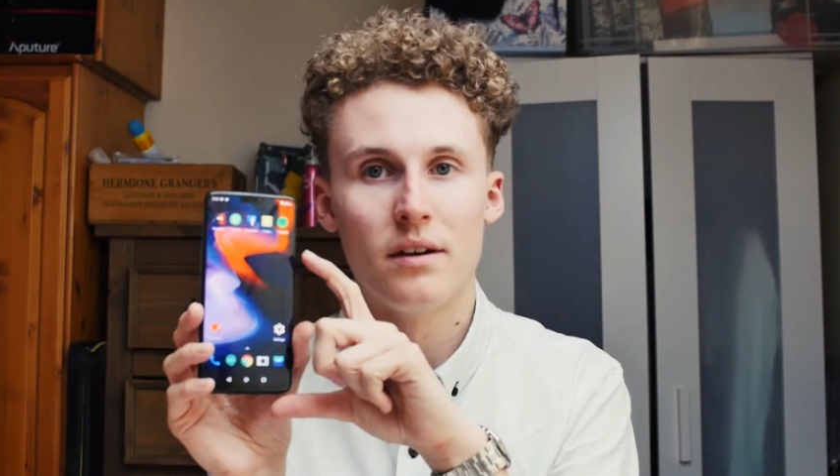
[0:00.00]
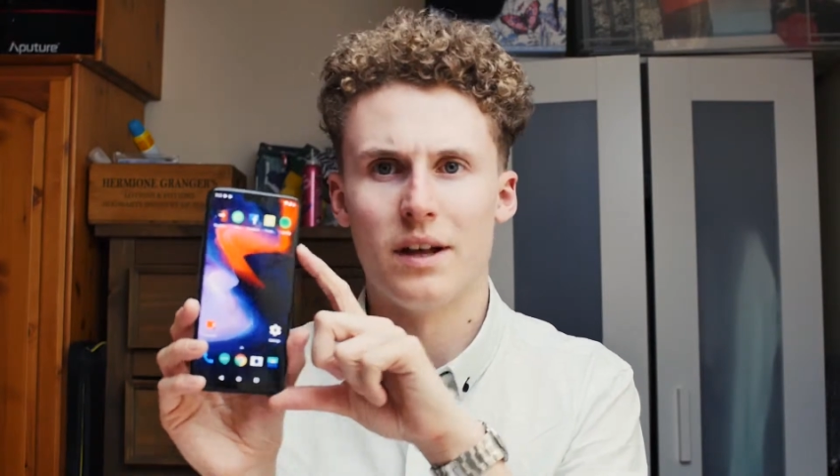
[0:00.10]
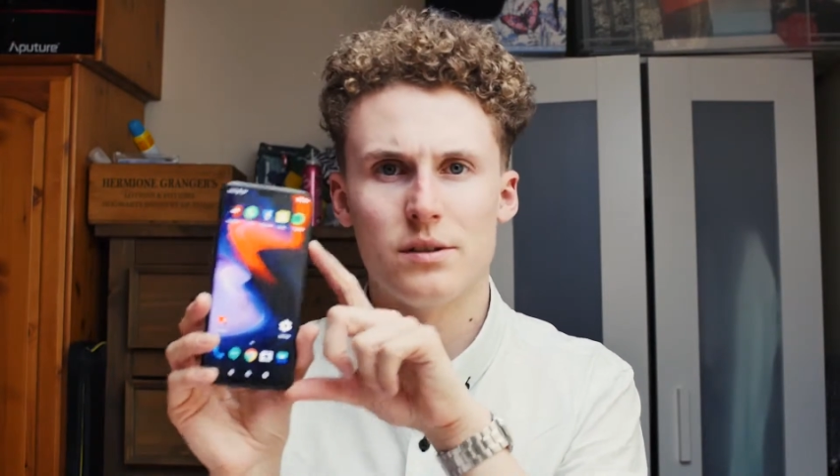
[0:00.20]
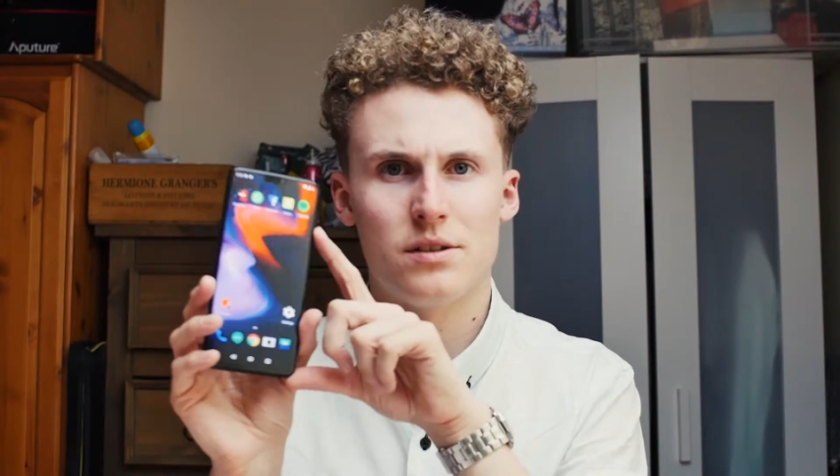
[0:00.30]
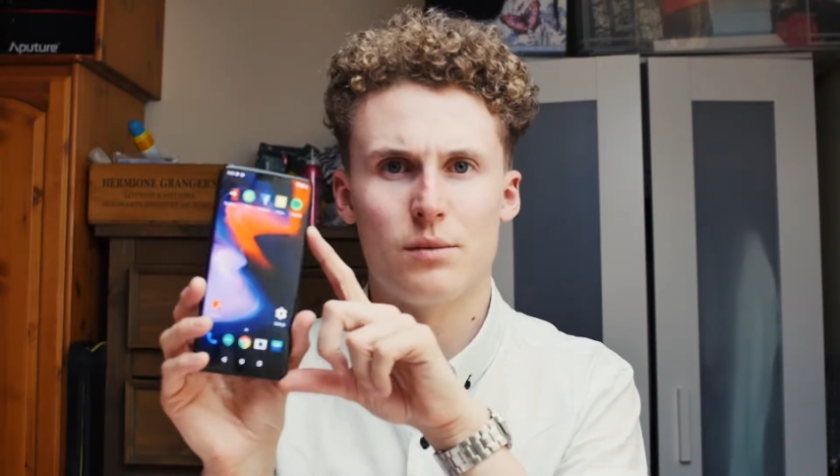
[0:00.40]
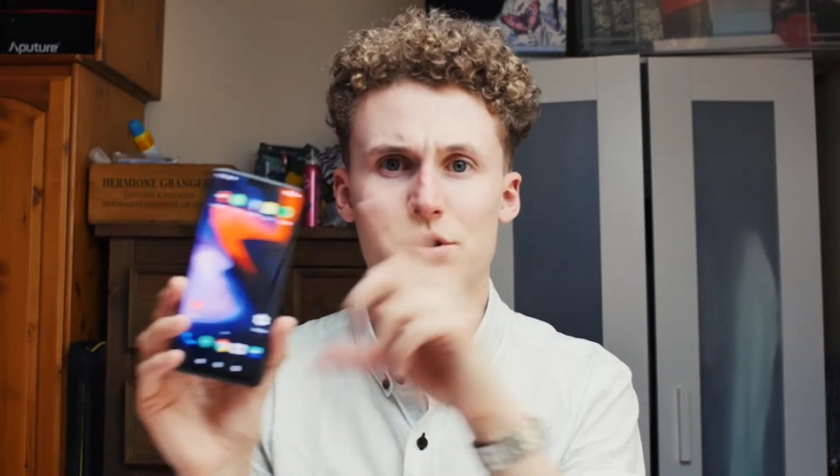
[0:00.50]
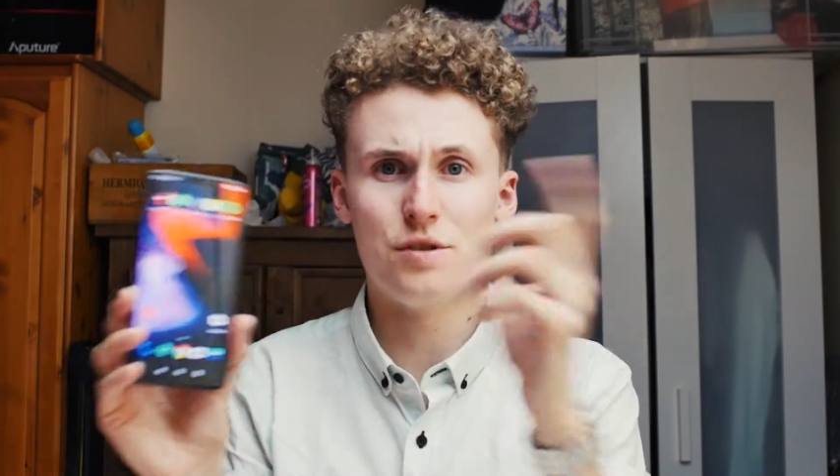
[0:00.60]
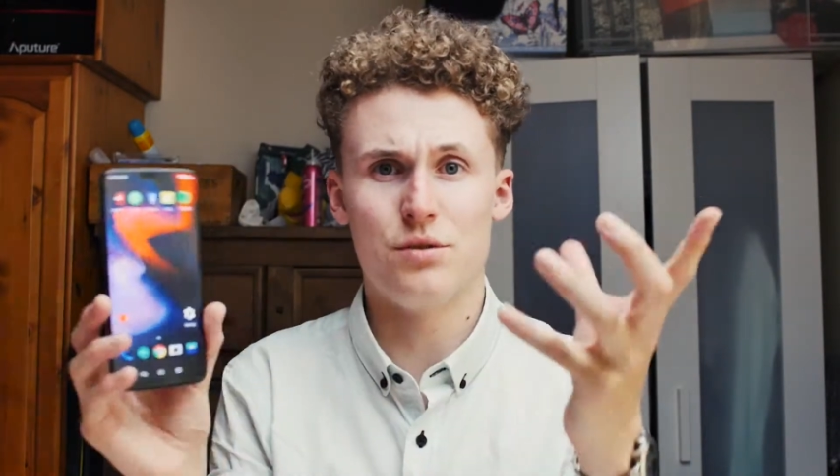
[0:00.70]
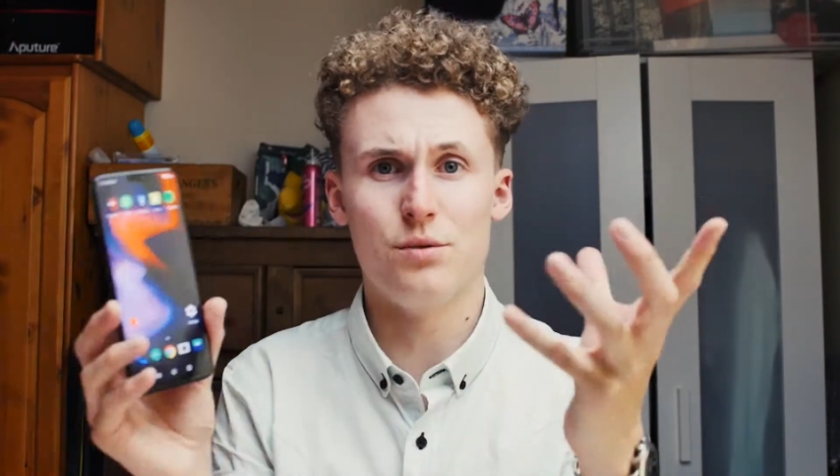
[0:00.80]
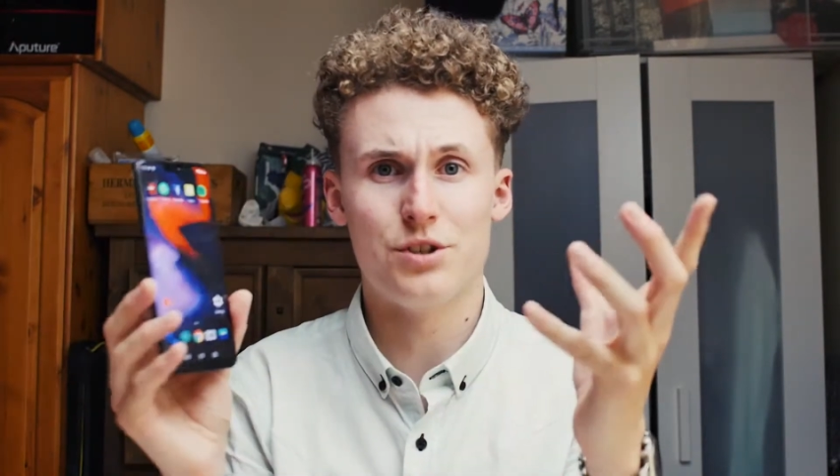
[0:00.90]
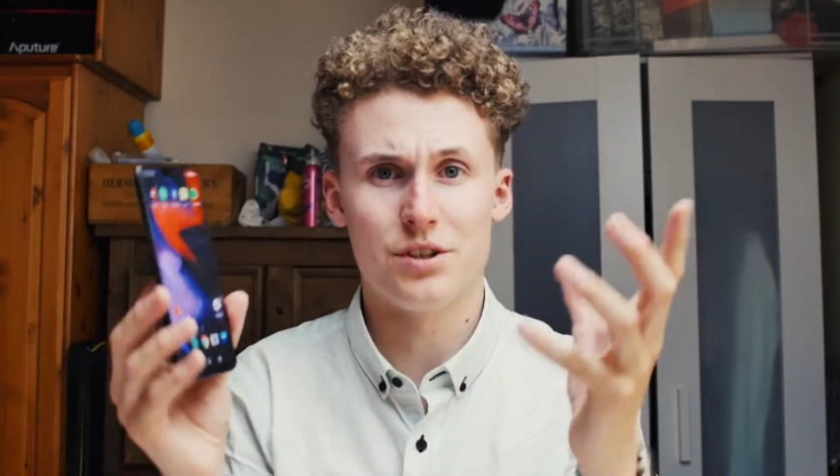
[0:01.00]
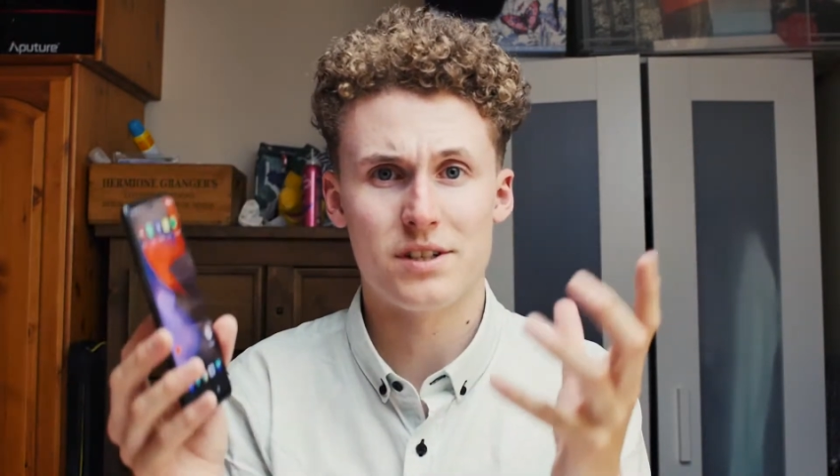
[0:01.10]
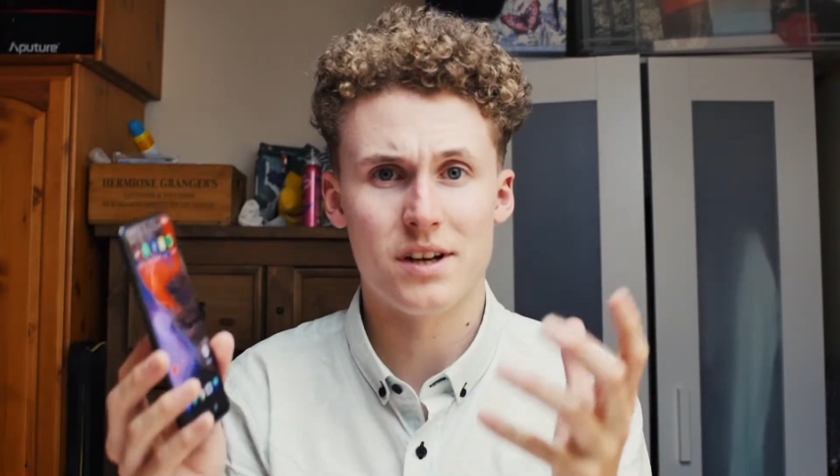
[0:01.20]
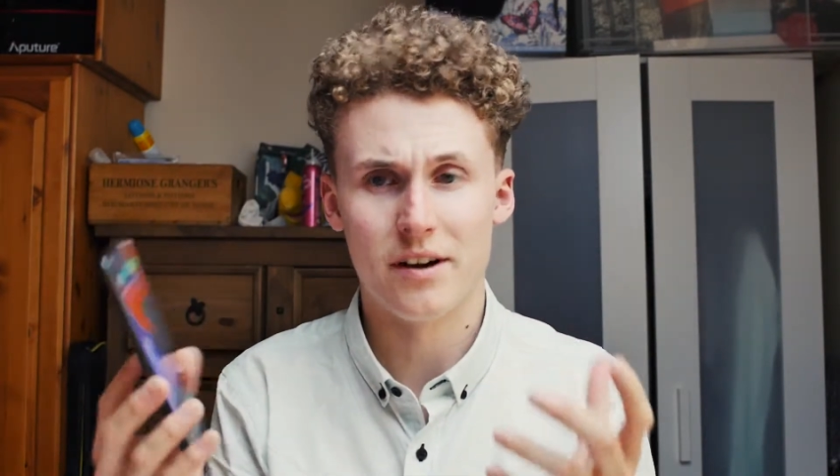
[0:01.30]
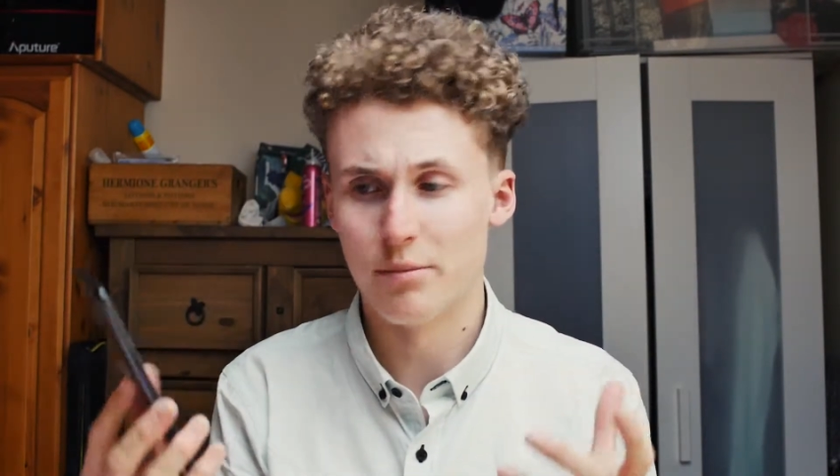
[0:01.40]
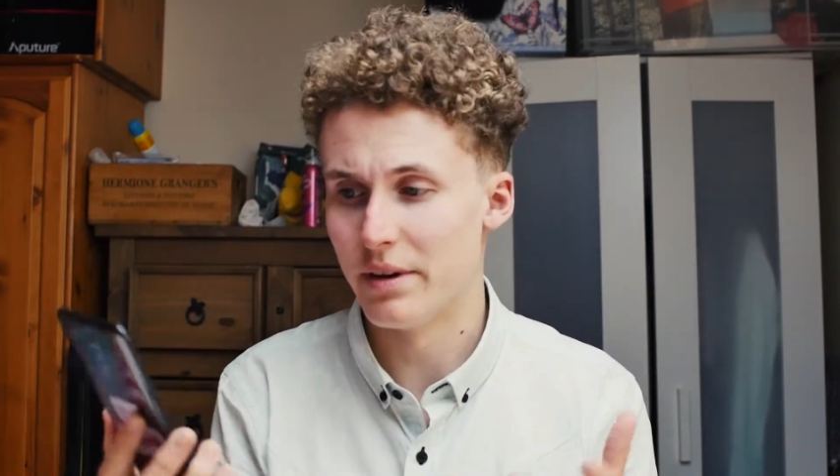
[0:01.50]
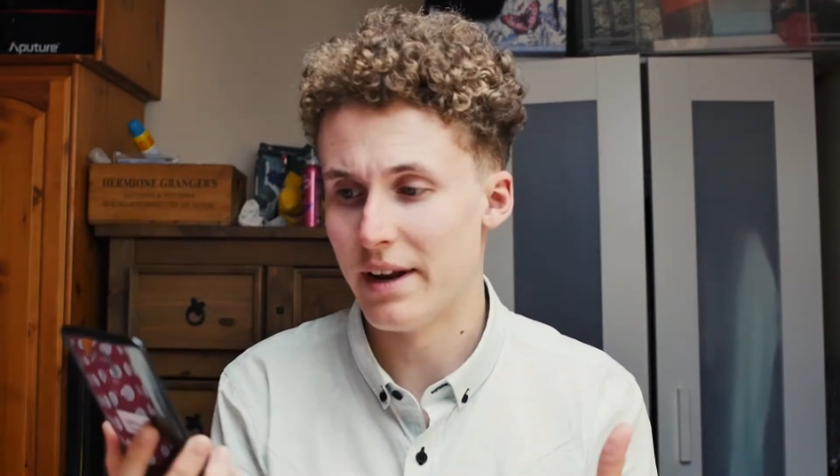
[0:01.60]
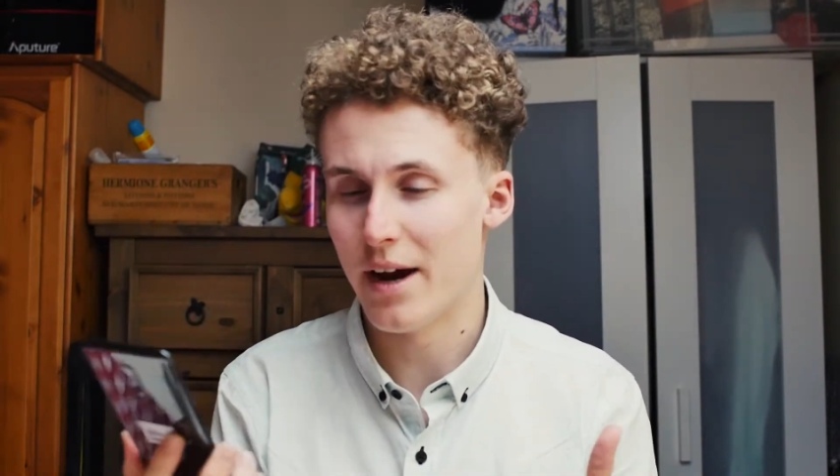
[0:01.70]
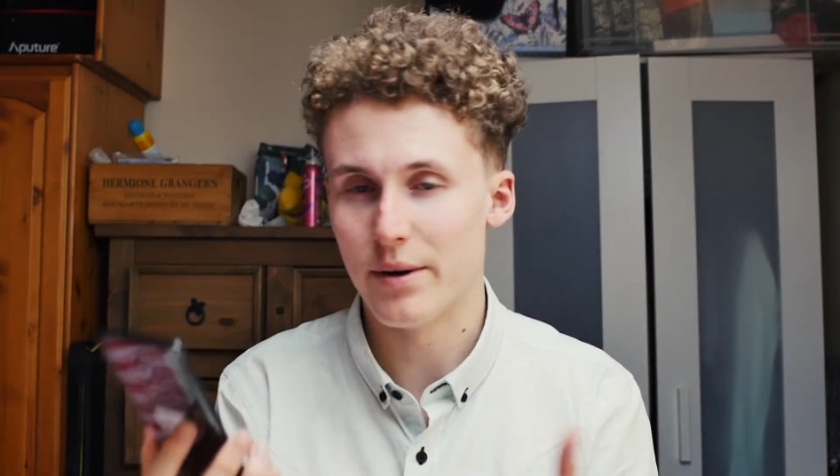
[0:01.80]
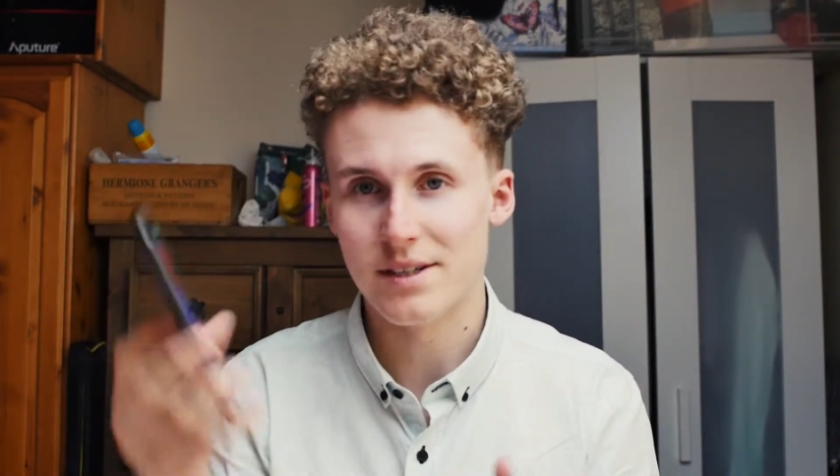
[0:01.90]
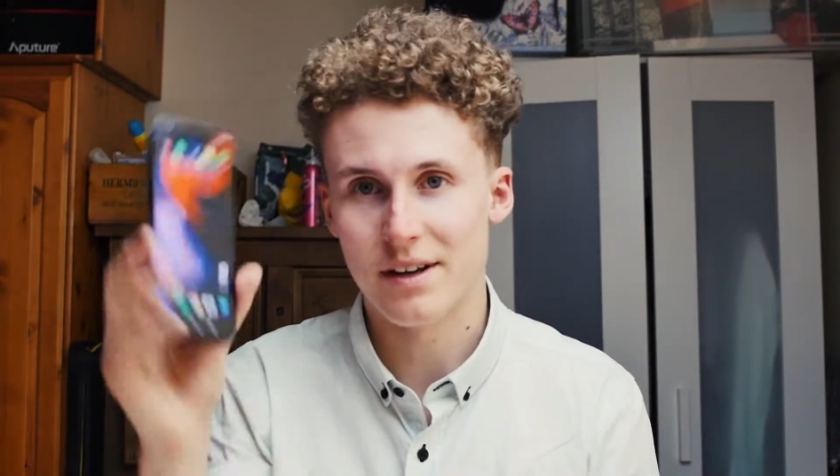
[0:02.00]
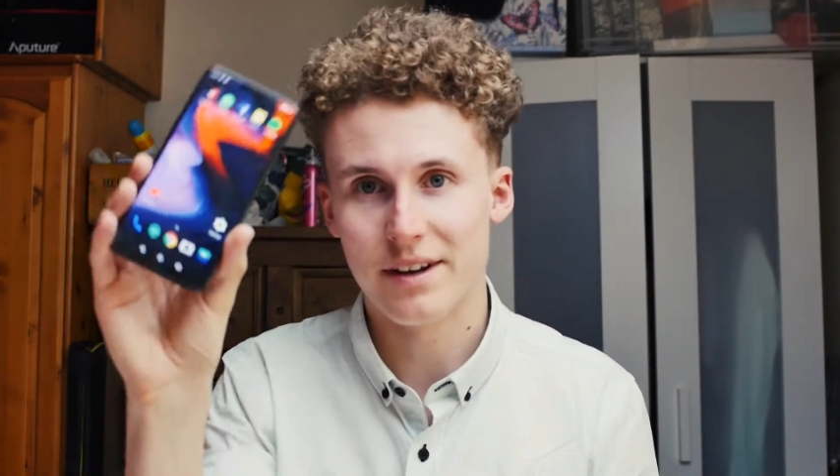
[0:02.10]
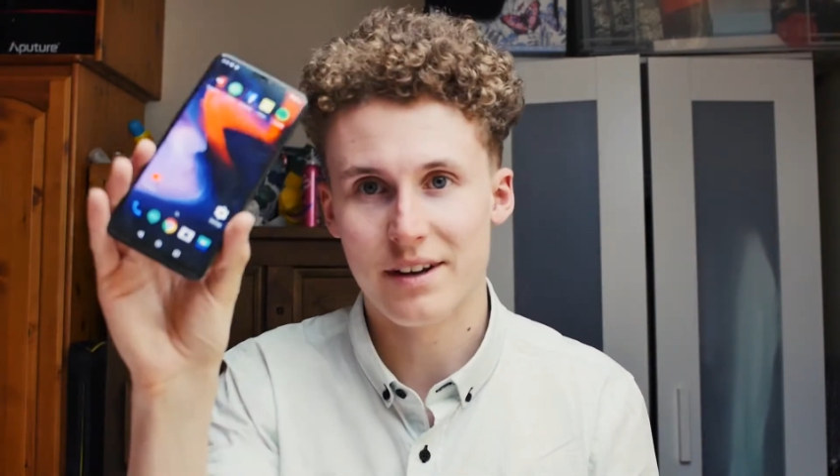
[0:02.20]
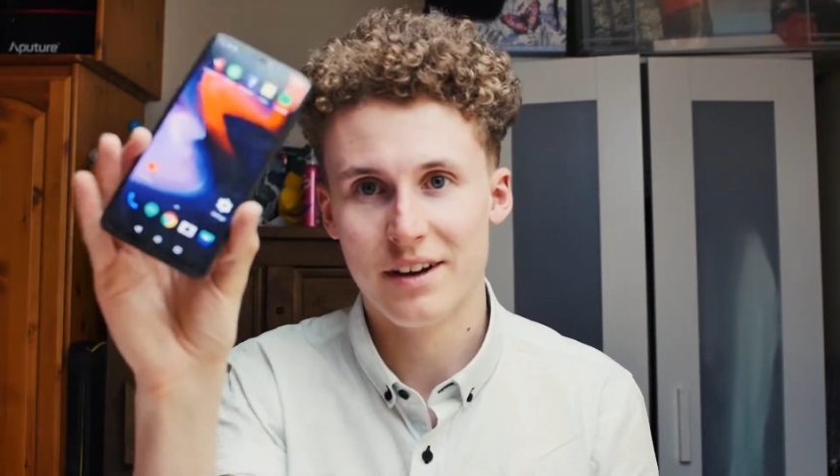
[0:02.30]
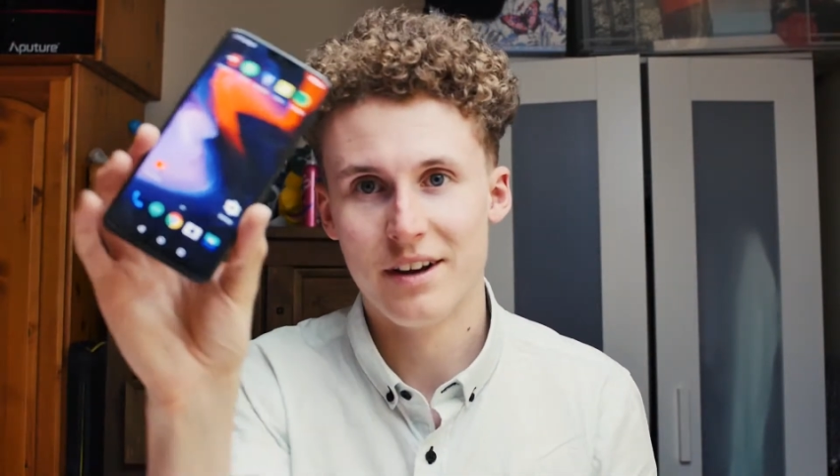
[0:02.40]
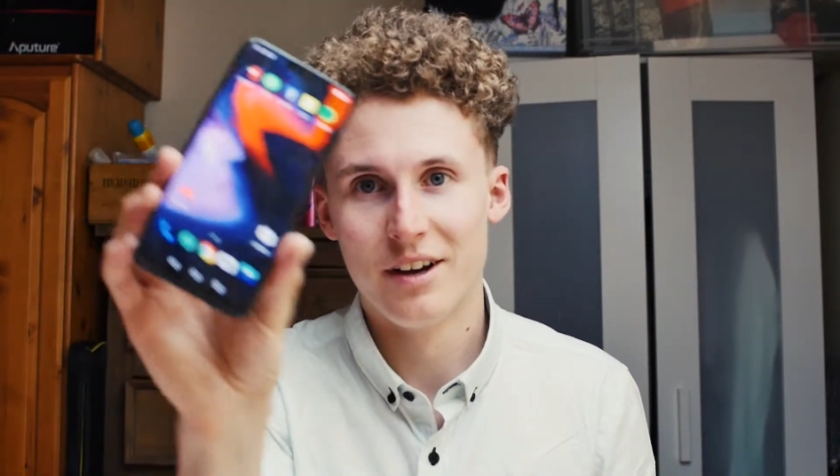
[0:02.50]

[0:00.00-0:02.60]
That was huge at the time, and now it's like,